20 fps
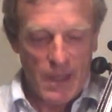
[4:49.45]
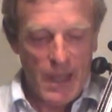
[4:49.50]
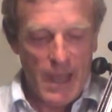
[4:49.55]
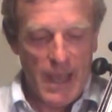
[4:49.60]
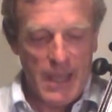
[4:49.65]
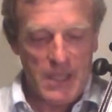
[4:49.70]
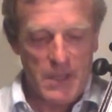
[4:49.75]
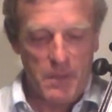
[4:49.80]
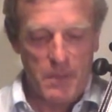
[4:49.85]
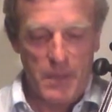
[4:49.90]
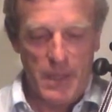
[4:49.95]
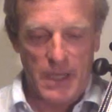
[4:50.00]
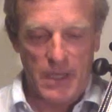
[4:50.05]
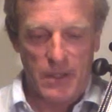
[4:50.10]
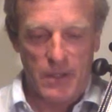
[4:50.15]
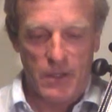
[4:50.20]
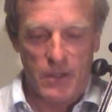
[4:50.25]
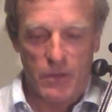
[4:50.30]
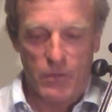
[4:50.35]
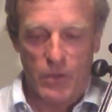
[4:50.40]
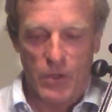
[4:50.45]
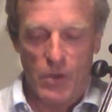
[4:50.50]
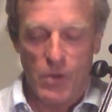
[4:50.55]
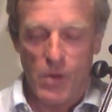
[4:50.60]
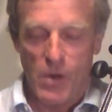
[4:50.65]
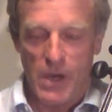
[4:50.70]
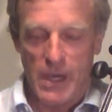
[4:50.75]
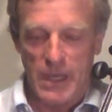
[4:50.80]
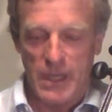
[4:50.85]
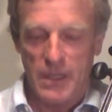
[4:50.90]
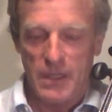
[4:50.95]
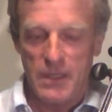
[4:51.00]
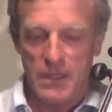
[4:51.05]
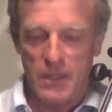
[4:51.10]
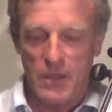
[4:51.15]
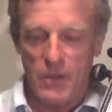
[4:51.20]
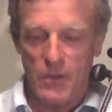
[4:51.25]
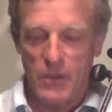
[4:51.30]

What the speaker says: aspect is required so